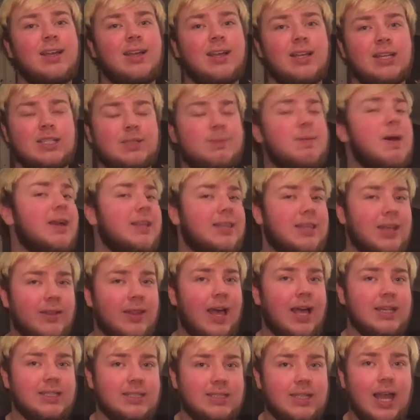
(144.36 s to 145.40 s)
SmackDown
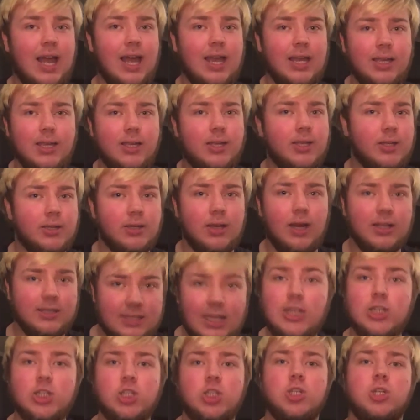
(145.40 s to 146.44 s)
has like
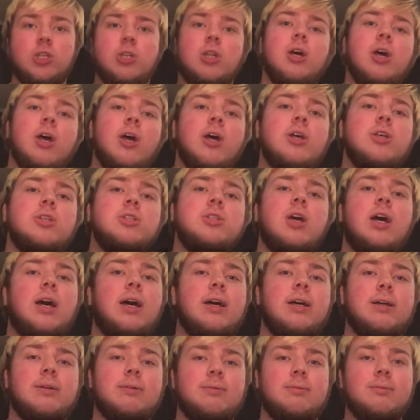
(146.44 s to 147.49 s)
Ascension,
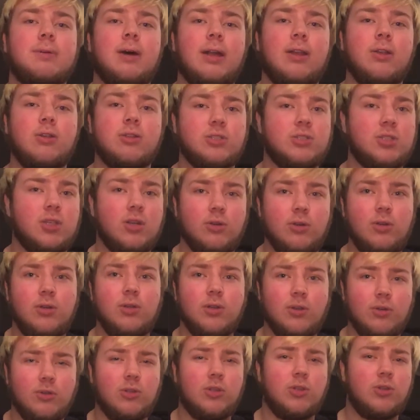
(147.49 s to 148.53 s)
and also
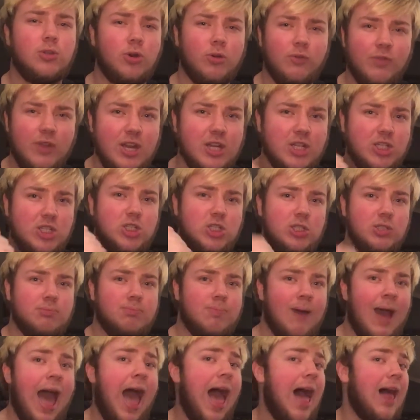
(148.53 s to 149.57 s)
the Norwegian
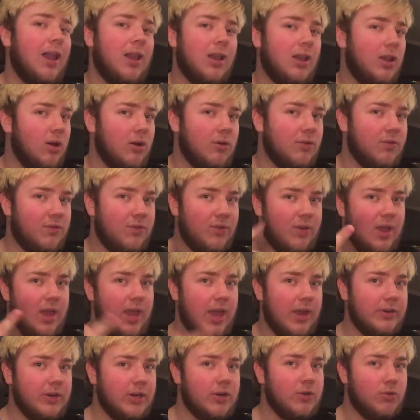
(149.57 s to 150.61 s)
pal of
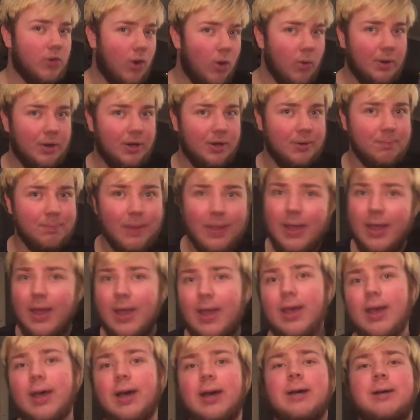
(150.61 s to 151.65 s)
Eric Rowan.
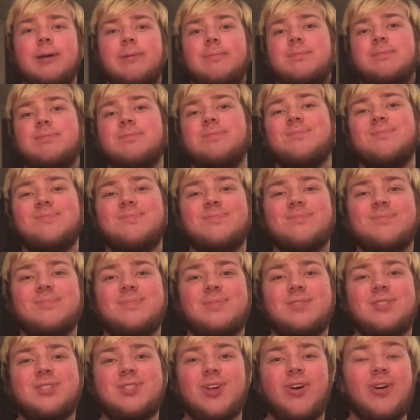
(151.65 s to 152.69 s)

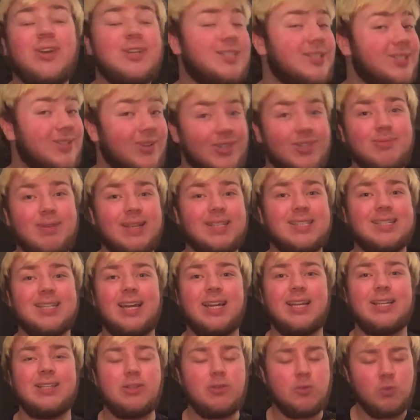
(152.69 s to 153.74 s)
So it's going to be
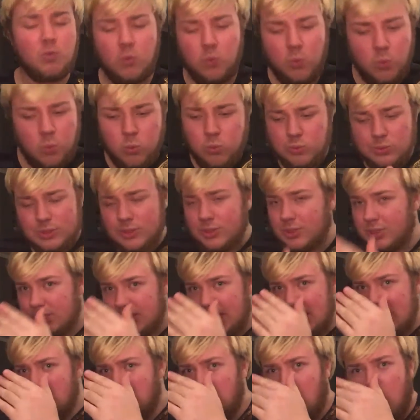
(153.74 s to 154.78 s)
exciting to
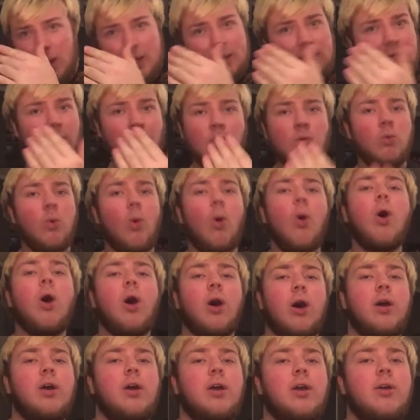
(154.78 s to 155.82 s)
see what are Raw
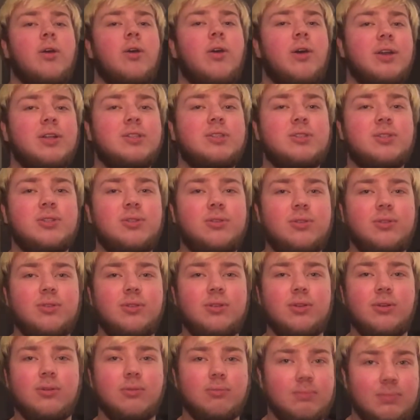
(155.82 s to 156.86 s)
going
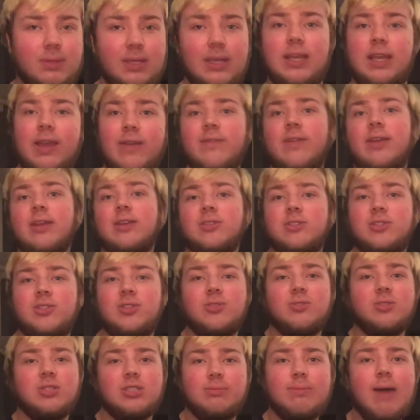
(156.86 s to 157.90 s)
to be giving to
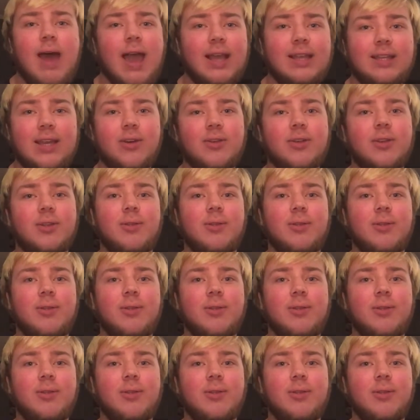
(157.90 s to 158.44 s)
SmackDown.